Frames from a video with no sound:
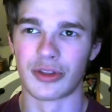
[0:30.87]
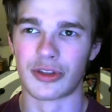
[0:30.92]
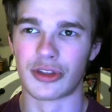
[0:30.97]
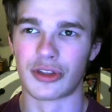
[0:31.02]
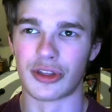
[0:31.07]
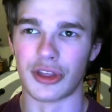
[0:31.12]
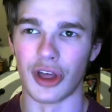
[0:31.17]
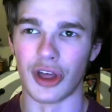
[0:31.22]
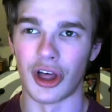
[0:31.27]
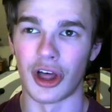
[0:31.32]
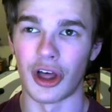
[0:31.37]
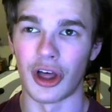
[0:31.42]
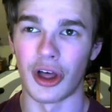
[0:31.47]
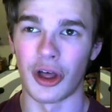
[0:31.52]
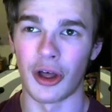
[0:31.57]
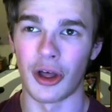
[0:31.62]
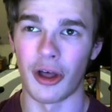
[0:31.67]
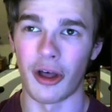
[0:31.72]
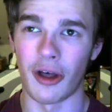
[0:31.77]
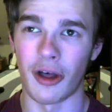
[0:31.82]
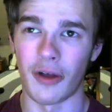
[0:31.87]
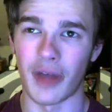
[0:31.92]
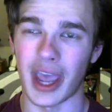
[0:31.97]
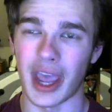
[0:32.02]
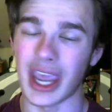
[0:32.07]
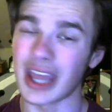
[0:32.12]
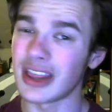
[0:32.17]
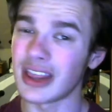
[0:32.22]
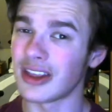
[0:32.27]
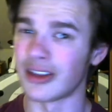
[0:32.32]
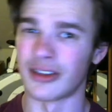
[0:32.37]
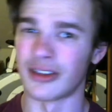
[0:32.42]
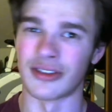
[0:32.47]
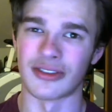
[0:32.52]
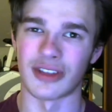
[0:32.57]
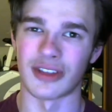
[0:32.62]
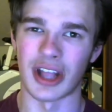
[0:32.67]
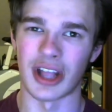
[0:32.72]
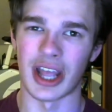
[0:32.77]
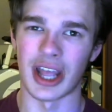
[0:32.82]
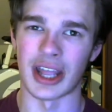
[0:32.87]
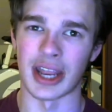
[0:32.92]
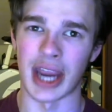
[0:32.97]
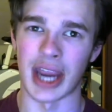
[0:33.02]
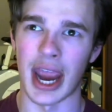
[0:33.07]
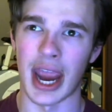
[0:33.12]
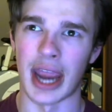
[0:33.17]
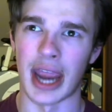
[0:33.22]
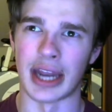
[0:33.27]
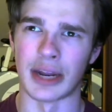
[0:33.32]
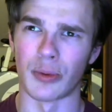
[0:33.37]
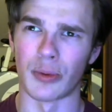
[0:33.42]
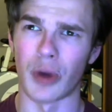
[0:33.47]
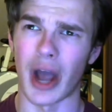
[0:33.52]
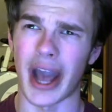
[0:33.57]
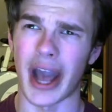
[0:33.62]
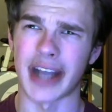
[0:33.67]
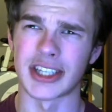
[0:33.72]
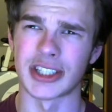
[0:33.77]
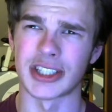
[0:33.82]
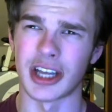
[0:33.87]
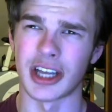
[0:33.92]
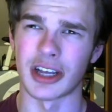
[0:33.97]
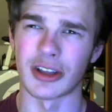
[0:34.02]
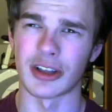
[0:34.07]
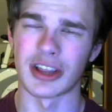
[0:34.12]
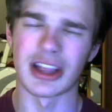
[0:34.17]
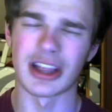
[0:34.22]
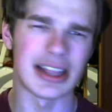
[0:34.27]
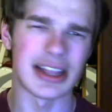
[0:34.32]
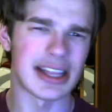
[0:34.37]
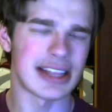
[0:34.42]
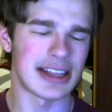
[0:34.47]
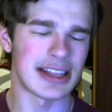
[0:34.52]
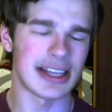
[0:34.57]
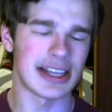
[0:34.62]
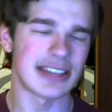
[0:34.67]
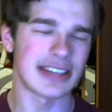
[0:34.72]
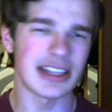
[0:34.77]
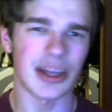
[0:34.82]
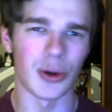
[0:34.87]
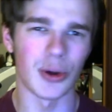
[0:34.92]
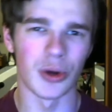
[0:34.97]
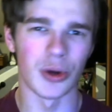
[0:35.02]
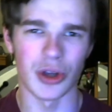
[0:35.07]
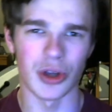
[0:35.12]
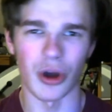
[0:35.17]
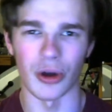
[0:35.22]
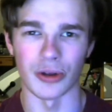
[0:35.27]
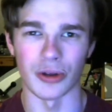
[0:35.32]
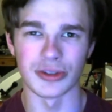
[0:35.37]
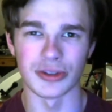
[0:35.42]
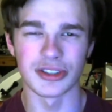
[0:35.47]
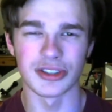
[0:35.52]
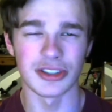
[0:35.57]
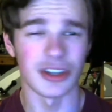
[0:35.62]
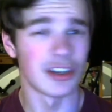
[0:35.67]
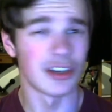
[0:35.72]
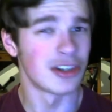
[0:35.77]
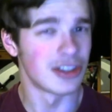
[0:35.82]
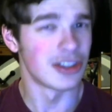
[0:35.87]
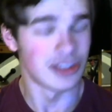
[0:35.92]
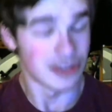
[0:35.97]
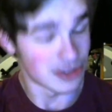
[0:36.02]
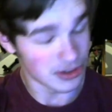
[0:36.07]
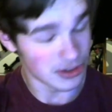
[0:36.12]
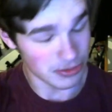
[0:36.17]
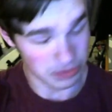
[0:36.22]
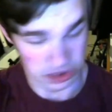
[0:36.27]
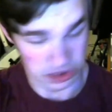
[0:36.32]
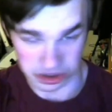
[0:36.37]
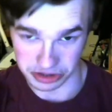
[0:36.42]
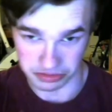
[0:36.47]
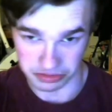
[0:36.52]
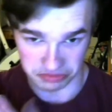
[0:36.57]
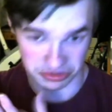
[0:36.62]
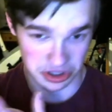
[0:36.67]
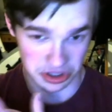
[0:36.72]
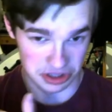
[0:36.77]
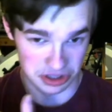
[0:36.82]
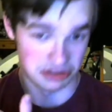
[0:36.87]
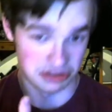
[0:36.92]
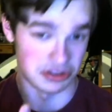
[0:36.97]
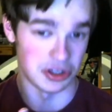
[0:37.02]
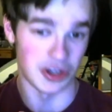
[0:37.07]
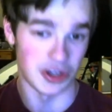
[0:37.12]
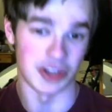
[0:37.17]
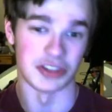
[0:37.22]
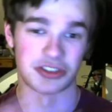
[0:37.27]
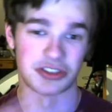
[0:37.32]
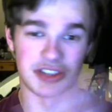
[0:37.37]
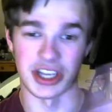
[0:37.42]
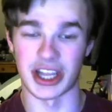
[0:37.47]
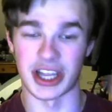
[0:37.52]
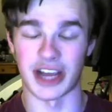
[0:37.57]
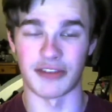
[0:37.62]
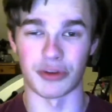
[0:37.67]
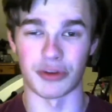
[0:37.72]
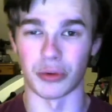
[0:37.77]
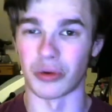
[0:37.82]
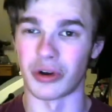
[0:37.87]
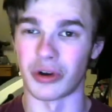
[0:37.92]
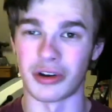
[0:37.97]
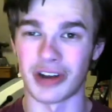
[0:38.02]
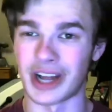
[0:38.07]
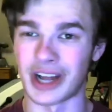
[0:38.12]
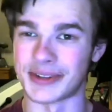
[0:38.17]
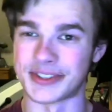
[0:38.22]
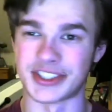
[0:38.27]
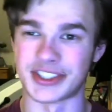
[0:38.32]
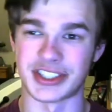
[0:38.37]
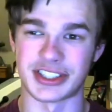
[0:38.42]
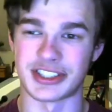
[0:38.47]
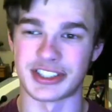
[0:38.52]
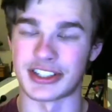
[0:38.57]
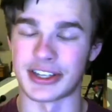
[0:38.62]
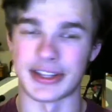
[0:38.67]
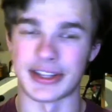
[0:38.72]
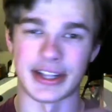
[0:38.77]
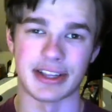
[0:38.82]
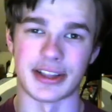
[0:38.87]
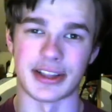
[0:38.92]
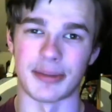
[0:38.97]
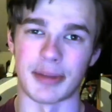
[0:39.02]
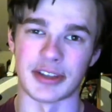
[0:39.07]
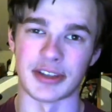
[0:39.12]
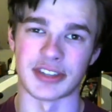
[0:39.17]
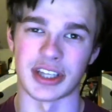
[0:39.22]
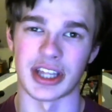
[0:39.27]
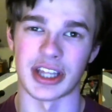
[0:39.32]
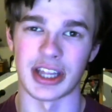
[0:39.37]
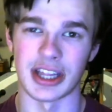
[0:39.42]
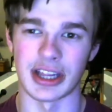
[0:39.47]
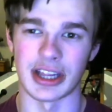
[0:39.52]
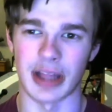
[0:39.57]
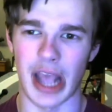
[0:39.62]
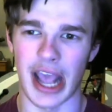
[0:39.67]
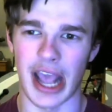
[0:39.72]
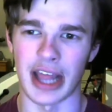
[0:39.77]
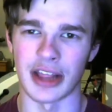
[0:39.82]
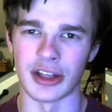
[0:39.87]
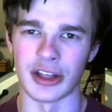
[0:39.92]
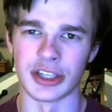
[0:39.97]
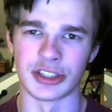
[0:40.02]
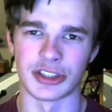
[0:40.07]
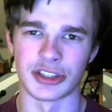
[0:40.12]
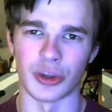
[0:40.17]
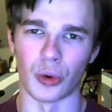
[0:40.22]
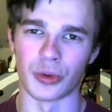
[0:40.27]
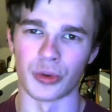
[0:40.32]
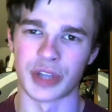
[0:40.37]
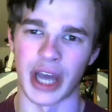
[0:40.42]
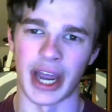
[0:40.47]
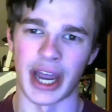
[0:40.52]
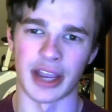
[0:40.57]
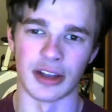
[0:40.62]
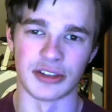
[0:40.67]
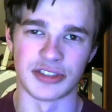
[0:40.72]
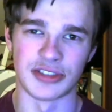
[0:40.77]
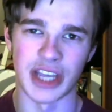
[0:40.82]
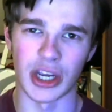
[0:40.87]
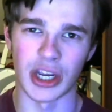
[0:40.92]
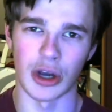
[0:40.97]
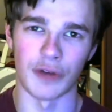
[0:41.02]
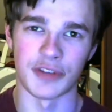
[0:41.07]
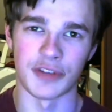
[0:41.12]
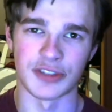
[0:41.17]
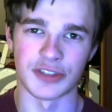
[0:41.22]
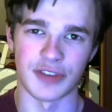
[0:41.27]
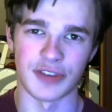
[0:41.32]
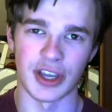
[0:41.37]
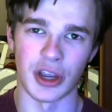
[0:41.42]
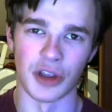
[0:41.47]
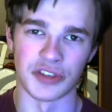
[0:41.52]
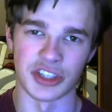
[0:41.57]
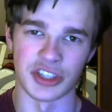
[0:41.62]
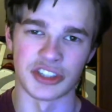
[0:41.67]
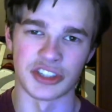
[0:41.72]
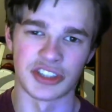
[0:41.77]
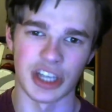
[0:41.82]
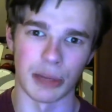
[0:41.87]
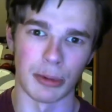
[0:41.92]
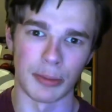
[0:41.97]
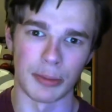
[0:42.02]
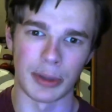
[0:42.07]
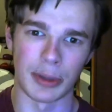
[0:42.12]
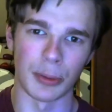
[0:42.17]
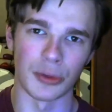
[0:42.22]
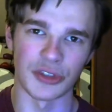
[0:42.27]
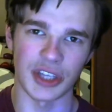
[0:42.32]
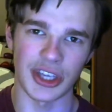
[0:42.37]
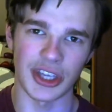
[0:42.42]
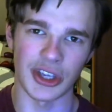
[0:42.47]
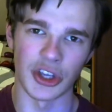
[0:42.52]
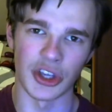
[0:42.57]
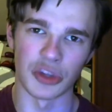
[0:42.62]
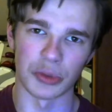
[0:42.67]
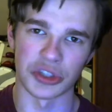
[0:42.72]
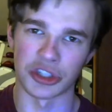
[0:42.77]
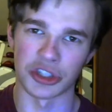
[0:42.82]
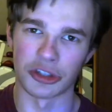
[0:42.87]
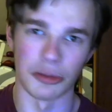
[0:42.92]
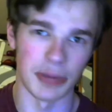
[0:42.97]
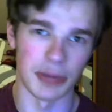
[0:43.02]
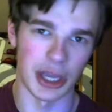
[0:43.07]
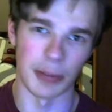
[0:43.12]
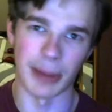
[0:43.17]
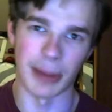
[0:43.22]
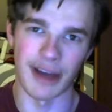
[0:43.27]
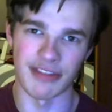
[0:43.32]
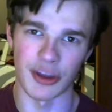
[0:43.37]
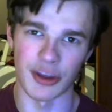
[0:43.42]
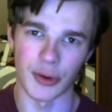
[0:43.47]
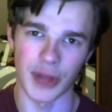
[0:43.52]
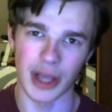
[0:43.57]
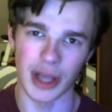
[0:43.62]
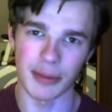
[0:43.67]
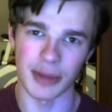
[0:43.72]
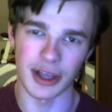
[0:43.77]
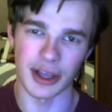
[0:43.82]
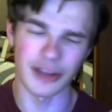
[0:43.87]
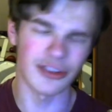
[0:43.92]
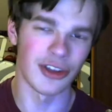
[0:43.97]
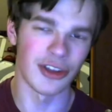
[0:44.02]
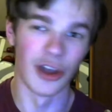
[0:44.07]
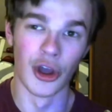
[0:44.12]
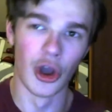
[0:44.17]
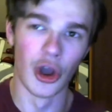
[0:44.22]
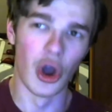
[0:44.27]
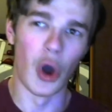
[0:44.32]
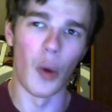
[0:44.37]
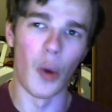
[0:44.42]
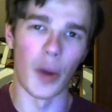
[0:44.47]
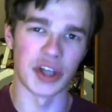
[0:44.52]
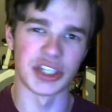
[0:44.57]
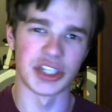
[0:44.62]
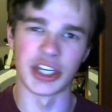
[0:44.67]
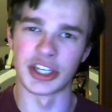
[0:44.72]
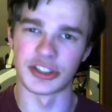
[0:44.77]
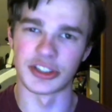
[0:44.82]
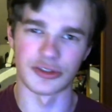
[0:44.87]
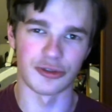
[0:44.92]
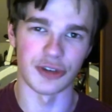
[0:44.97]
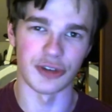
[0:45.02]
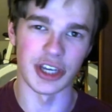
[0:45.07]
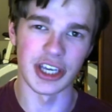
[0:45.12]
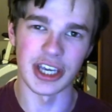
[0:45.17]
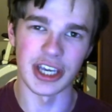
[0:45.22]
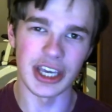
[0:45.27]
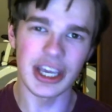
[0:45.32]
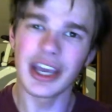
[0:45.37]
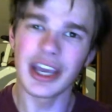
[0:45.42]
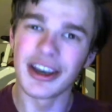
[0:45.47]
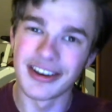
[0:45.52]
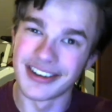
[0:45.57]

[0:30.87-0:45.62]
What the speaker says: the aliens in it were actually, like, they said they were gods, which you can say that if you want. I would say that they're basically the aliens. The old guy can take off his fingers and stick them in people's ears, which could make them have their nightmares, which is freaky.